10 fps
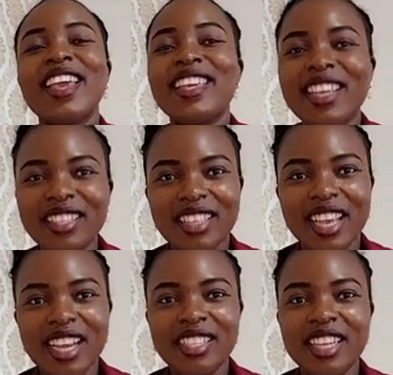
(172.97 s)
Get
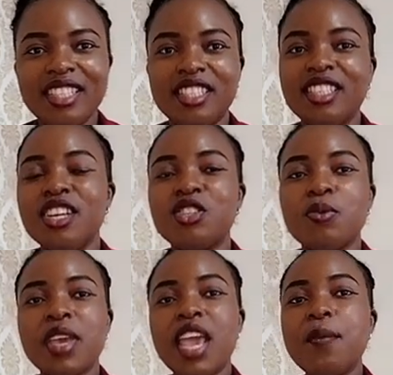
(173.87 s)
the energy to
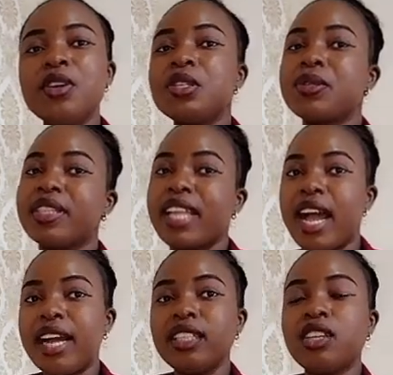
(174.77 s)
be able to
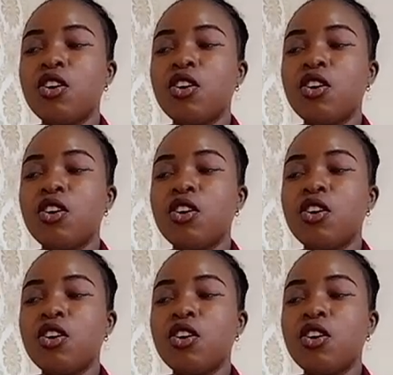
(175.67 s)
stand,